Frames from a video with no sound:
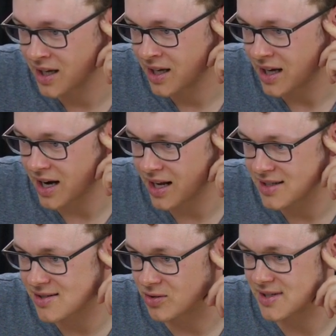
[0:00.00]

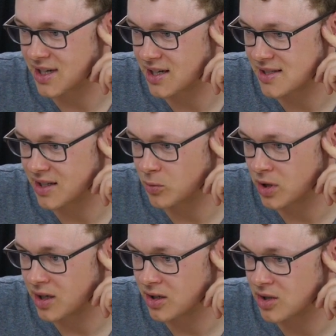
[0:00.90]
Razzo is asking, what
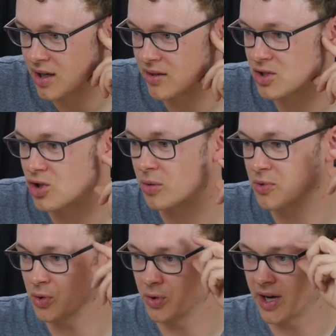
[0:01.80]
other job do
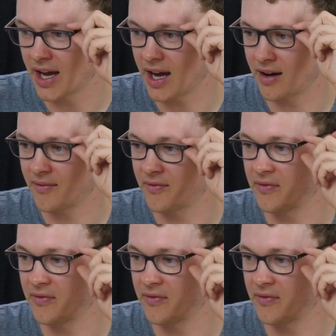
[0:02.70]
you have?